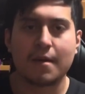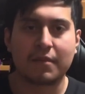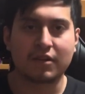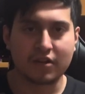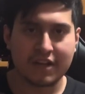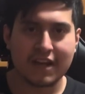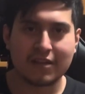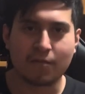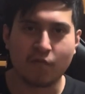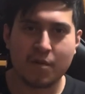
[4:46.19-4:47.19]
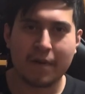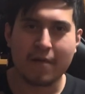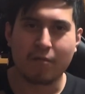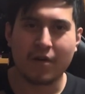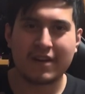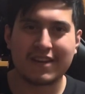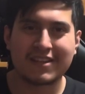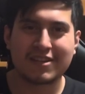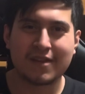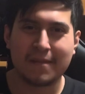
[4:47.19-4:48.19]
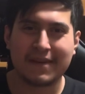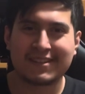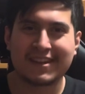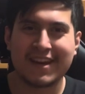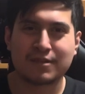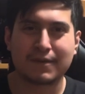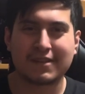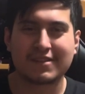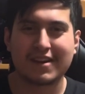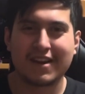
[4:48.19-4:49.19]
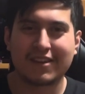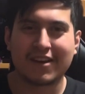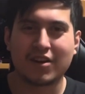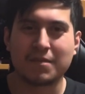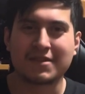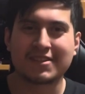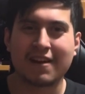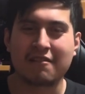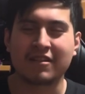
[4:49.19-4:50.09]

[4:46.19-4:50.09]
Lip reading: but looking at them one by one, each of them has an aspect that could have been scary,